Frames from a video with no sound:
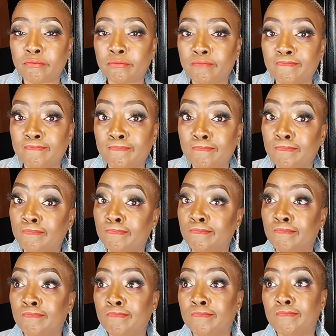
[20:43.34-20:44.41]

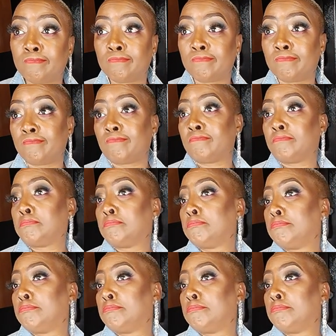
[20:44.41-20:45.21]
Nobody speaks.